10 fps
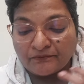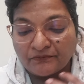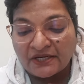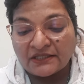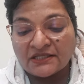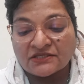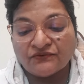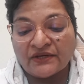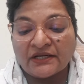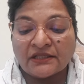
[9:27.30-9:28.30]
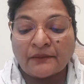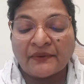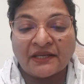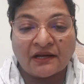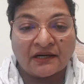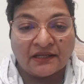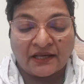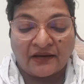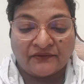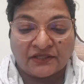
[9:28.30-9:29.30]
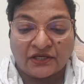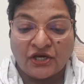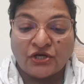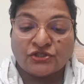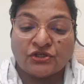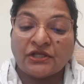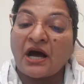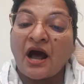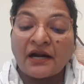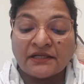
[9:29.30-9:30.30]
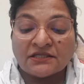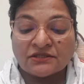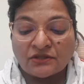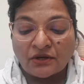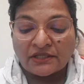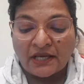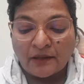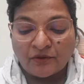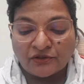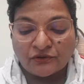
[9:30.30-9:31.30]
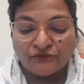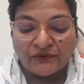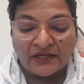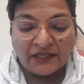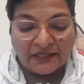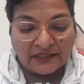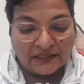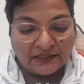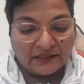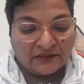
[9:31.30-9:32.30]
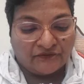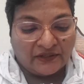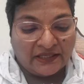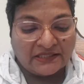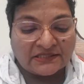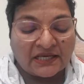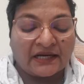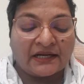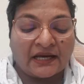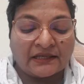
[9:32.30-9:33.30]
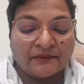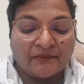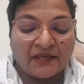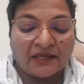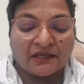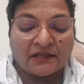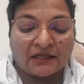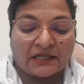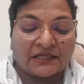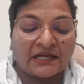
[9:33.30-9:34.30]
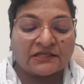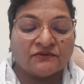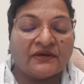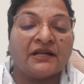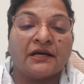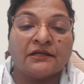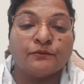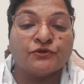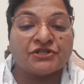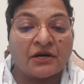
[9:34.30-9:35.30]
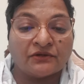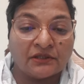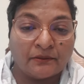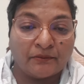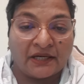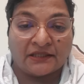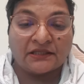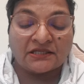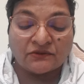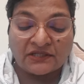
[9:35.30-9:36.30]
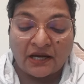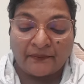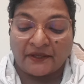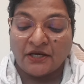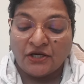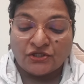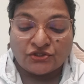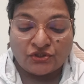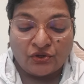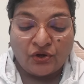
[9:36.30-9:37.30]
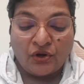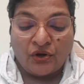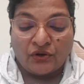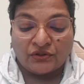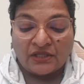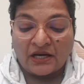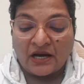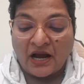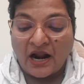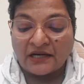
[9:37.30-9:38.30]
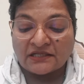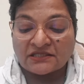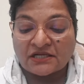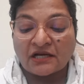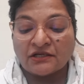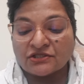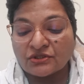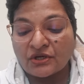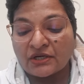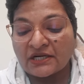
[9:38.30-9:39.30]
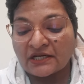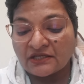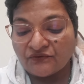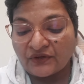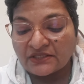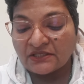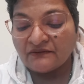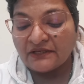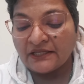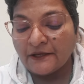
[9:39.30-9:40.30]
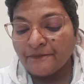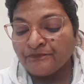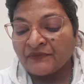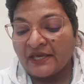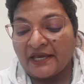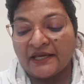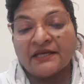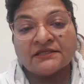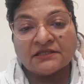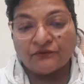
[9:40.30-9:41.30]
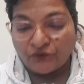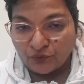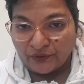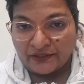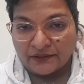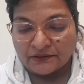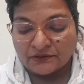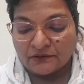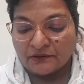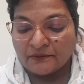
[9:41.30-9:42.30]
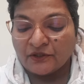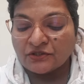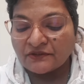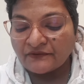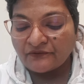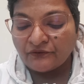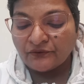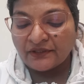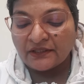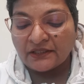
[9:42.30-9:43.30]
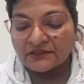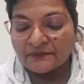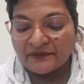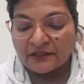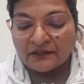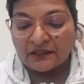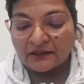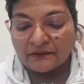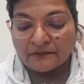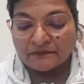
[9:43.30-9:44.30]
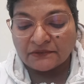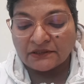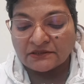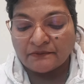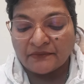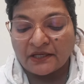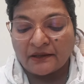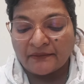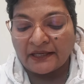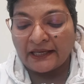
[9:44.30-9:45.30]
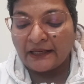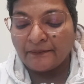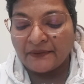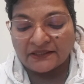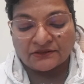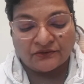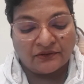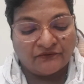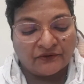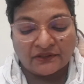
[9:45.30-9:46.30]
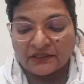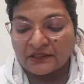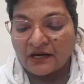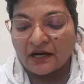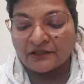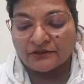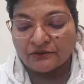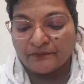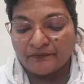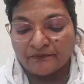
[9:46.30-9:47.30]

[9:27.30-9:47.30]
blood is filled in the pericardial cavity. So the heart is not able to fill inside and contract well and push out the blood. That's what happened. So the heart struggles to contract effectively against the fluid. So because of the fluid, it's become helpless, for the heart to